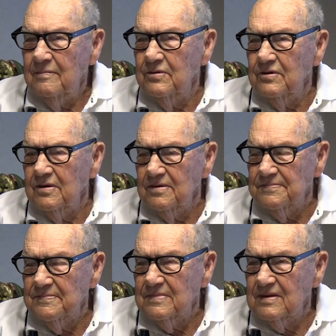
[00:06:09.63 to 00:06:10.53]
But uh,
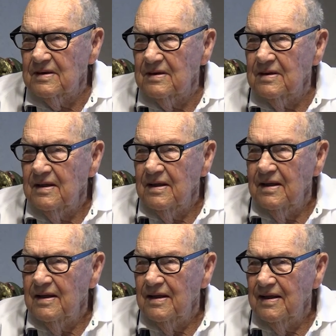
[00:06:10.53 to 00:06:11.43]
So
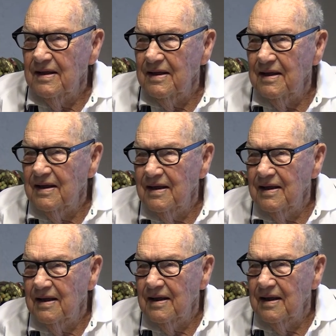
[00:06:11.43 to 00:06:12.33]
you did a lot of
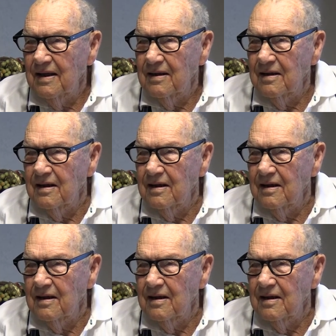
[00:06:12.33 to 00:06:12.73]
salting?